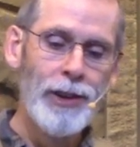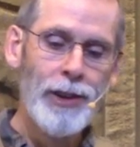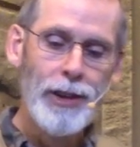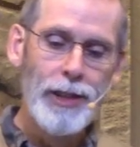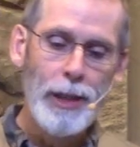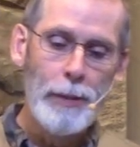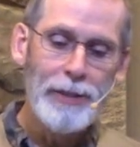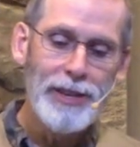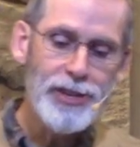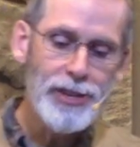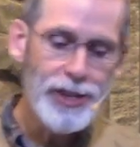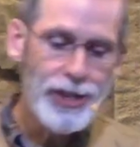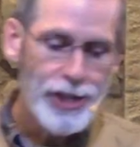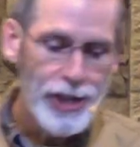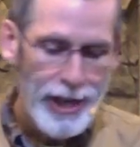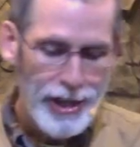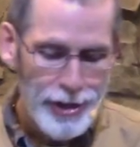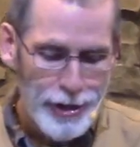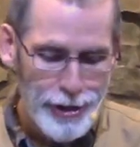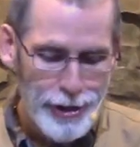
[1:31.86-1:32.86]
Let me
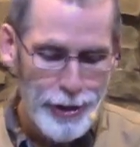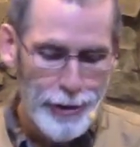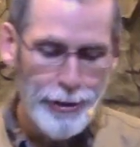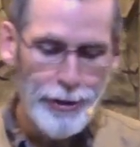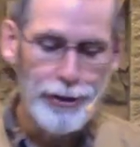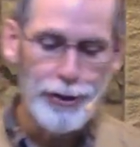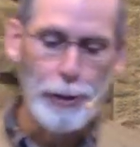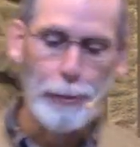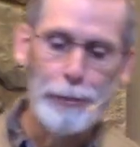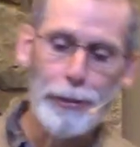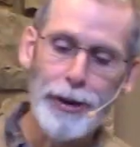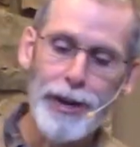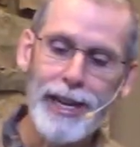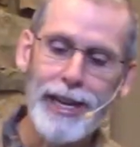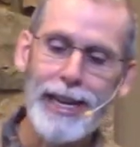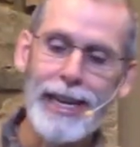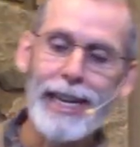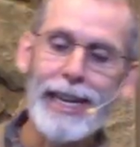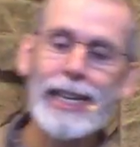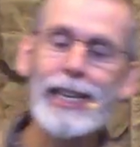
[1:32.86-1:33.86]
suggest to you there's a
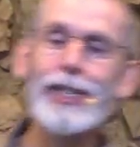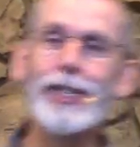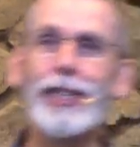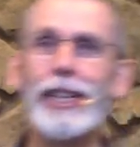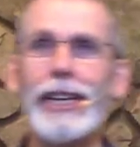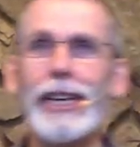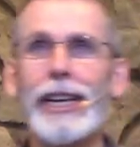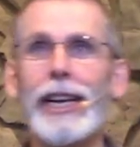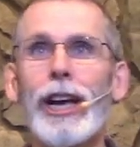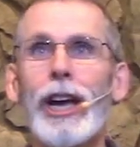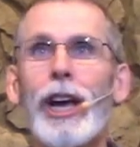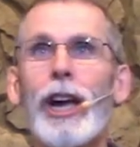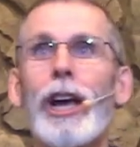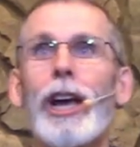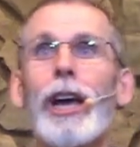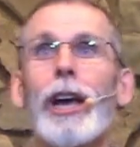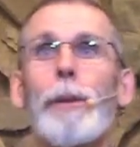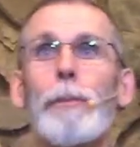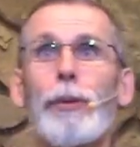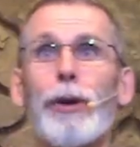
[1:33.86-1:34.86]
pretty easy,
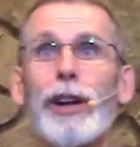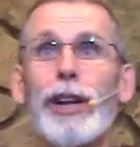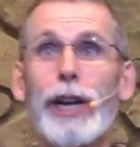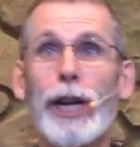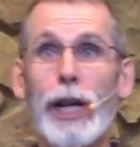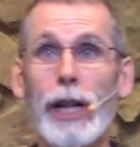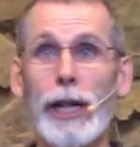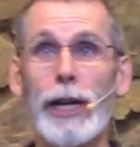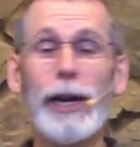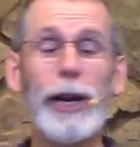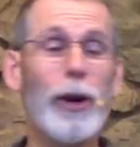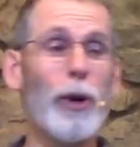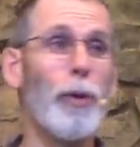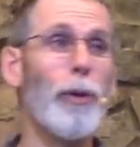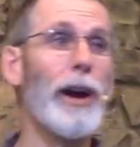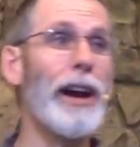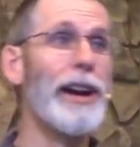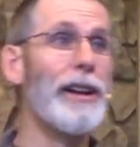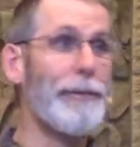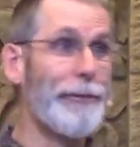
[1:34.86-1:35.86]
pretty clear
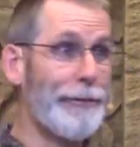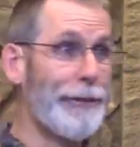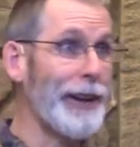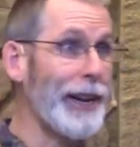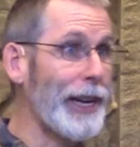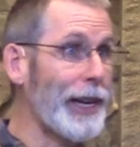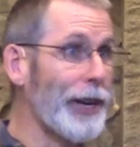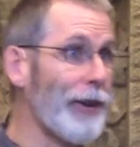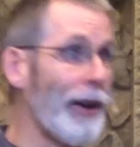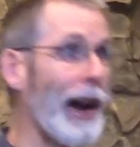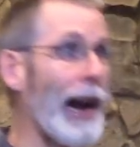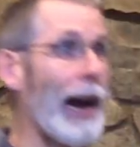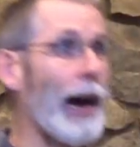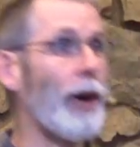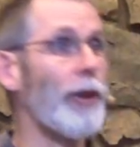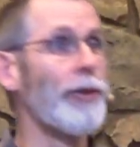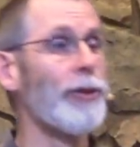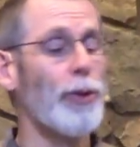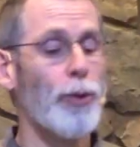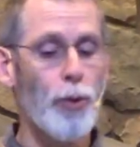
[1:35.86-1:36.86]
way to figure
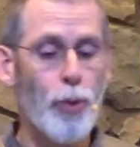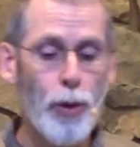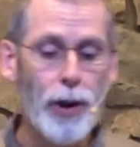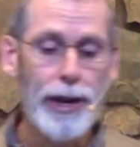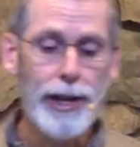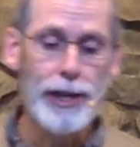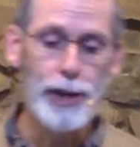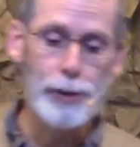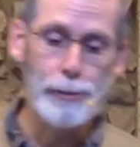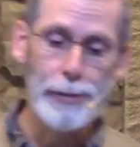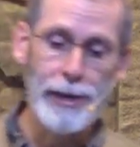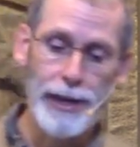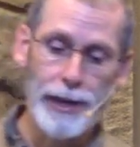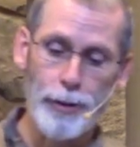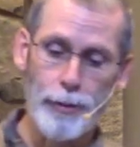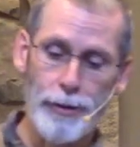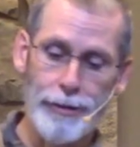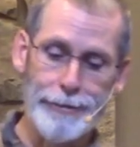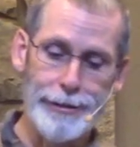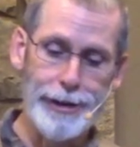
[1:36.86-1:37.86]
out what is
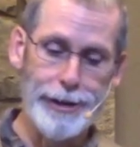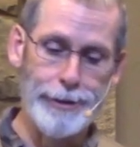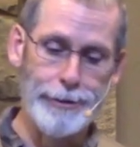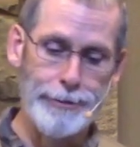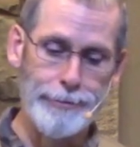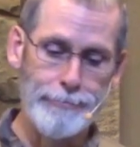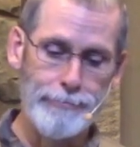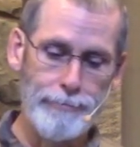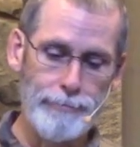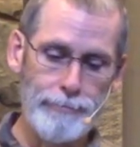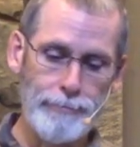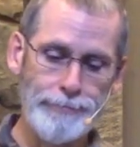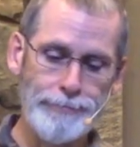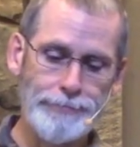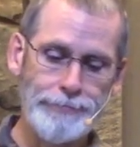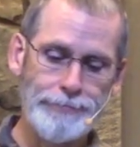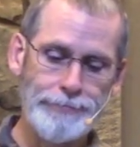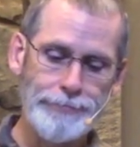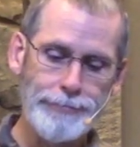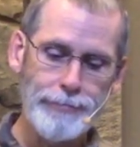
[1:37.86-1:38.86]
being revealed.
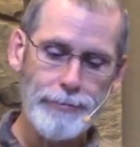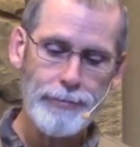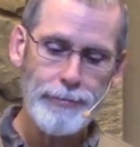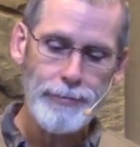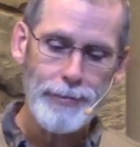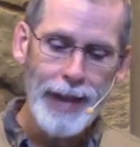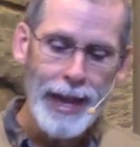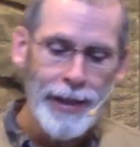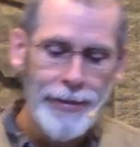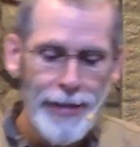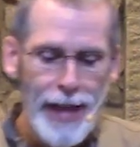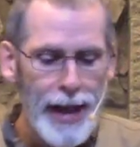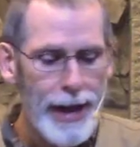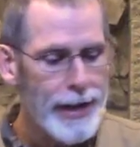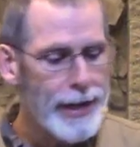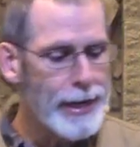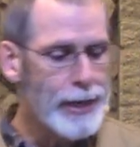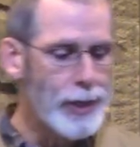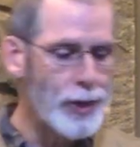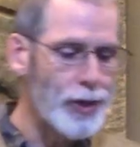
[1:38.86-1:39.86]
and that
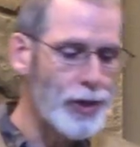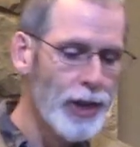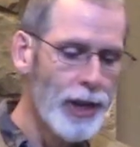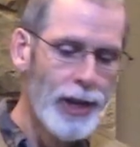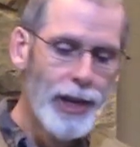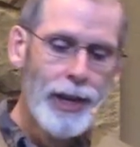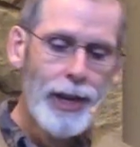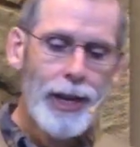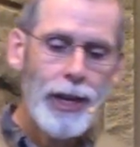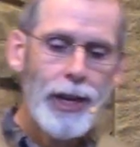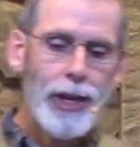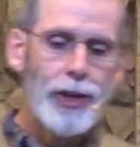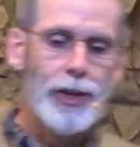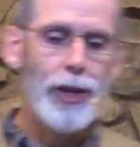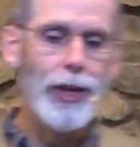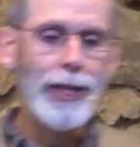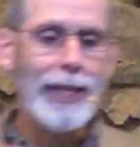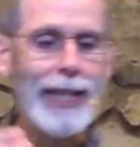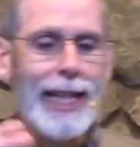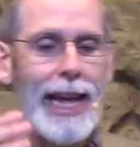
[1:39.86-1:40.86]
is
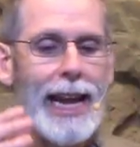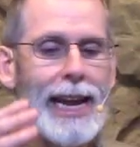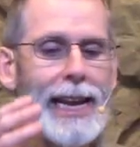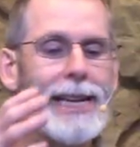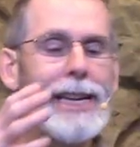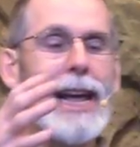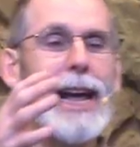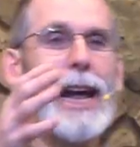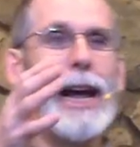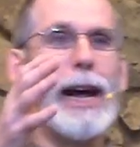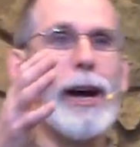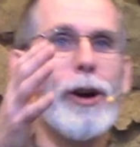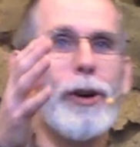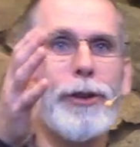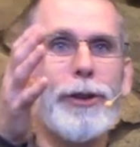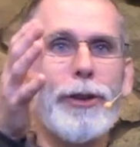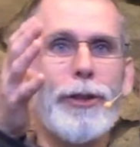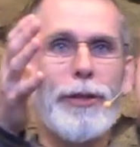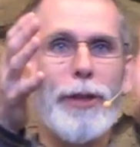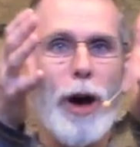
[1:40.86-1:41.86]
to lay
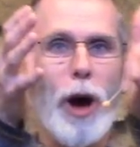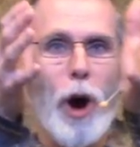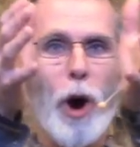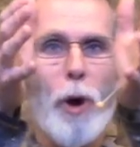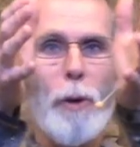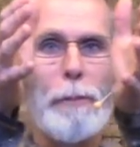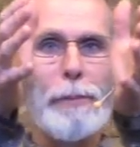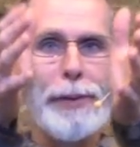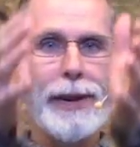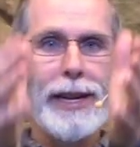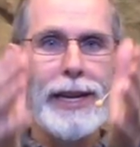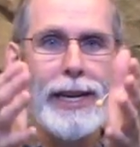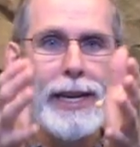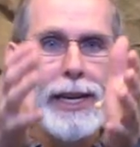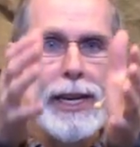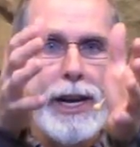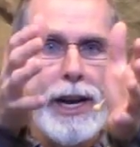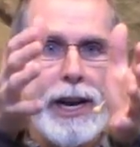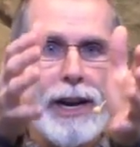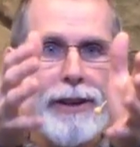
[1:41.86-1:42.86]
down the
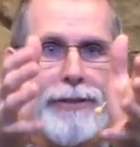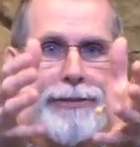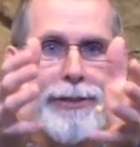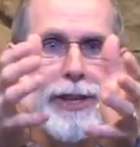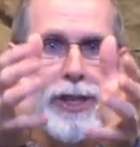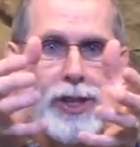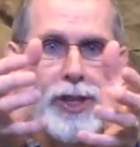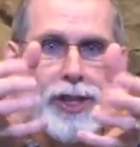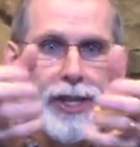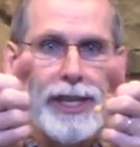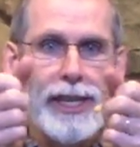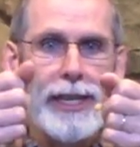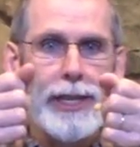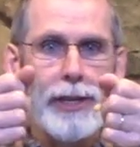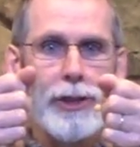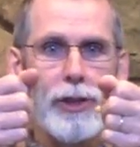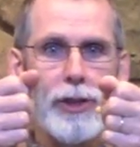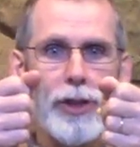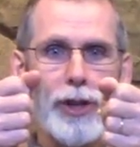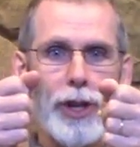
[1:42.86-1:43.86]
opening of the
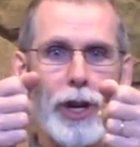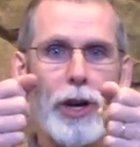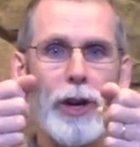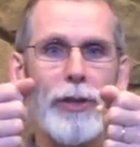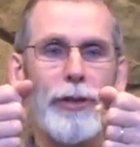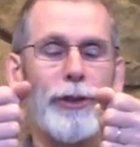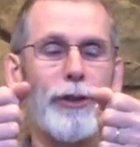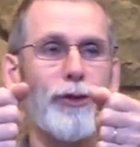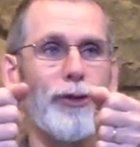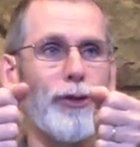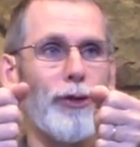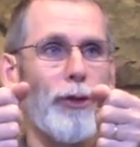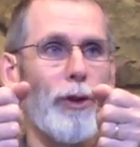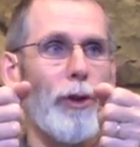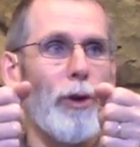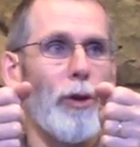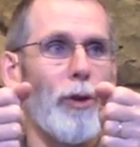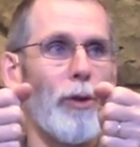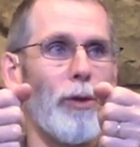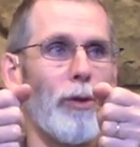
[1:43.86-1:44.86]
seals on the
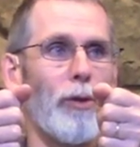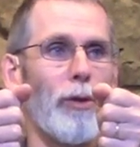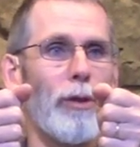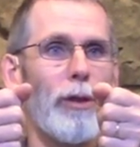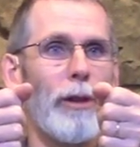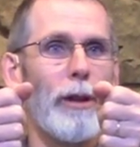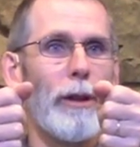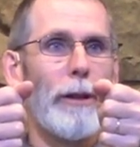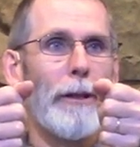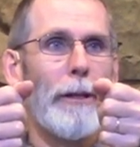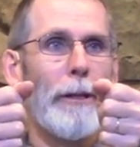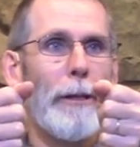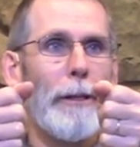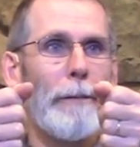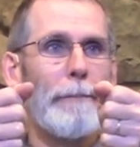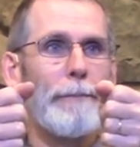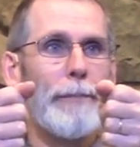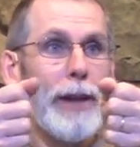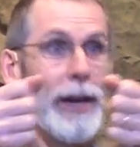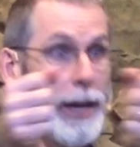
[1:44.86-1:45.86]
scroll
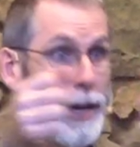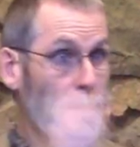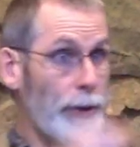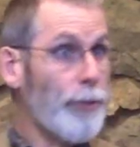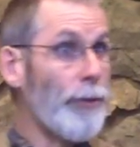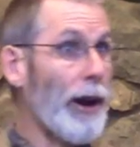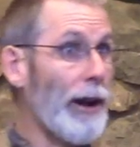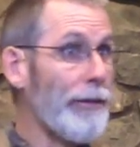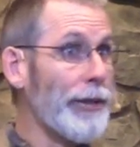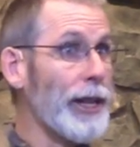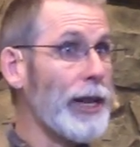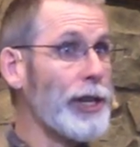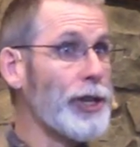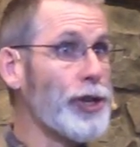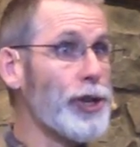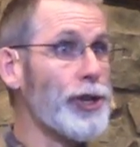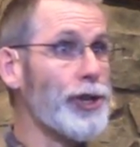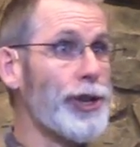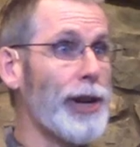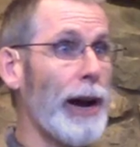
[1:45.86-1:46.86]
in
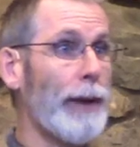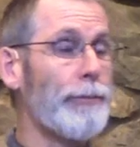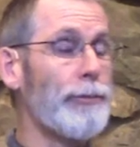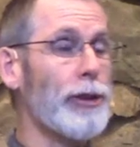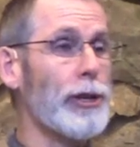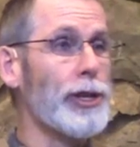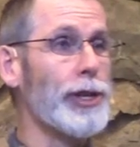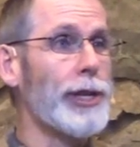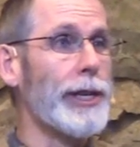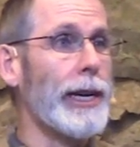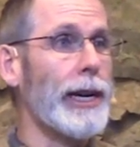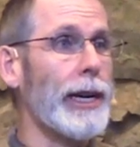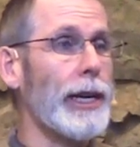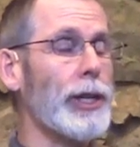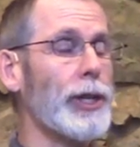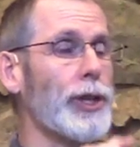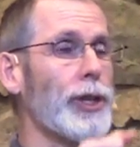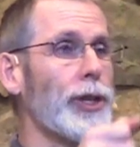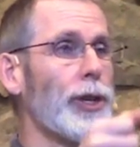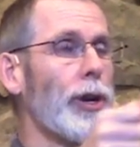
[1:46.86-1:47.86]
Revelation chapter
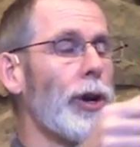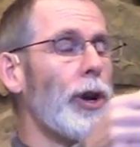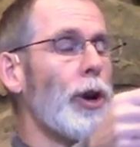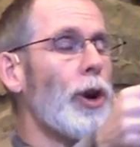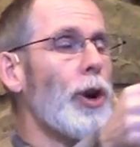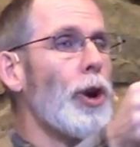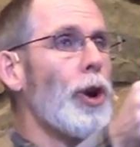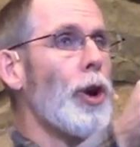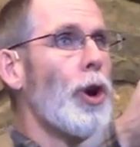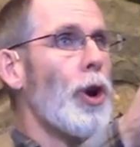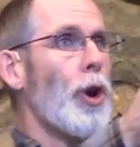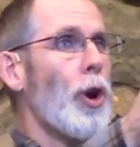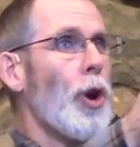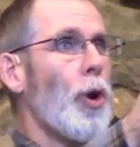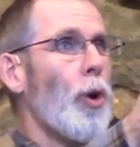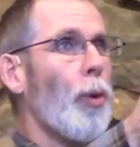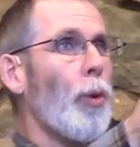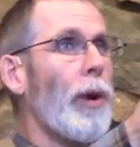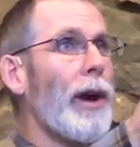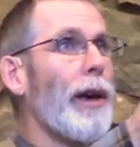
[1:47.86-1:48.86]
6
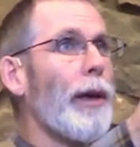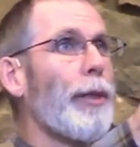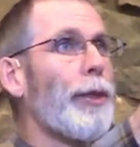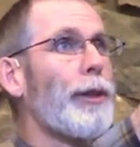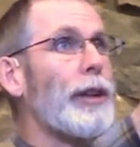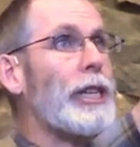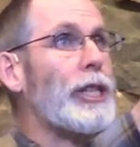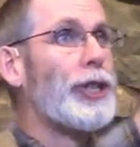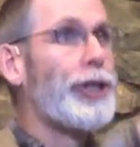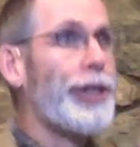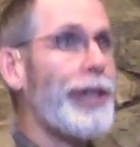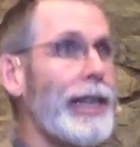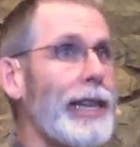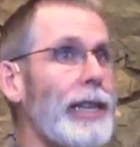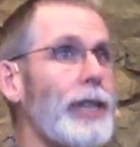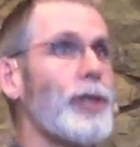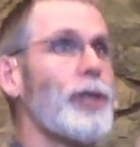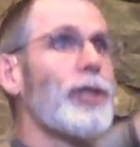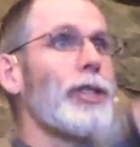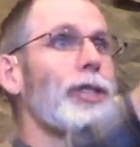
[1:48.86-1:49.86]
with
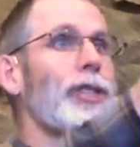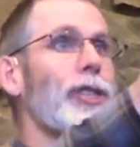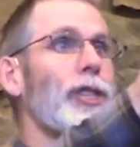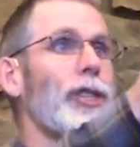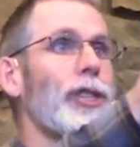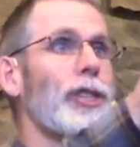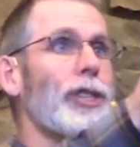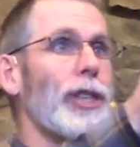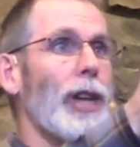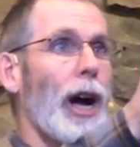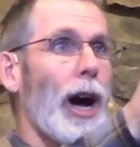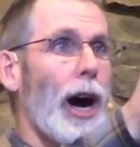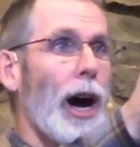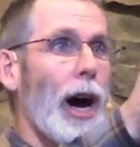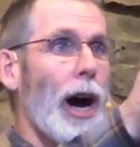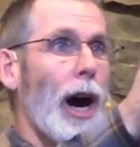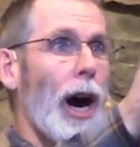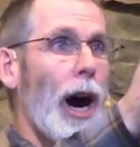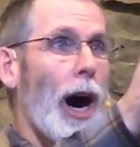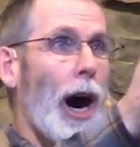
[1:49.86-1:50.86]
Jesus'
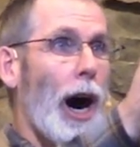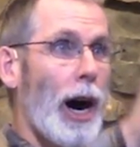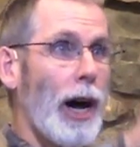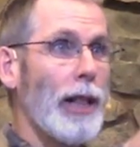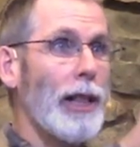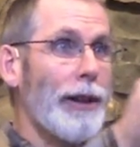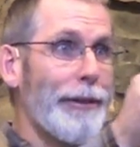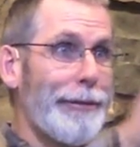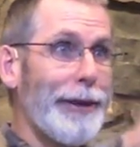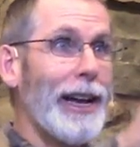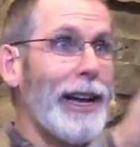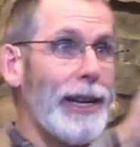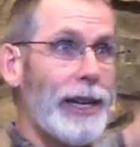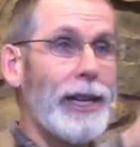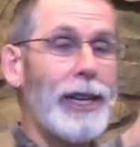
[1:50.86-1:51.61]
Olivet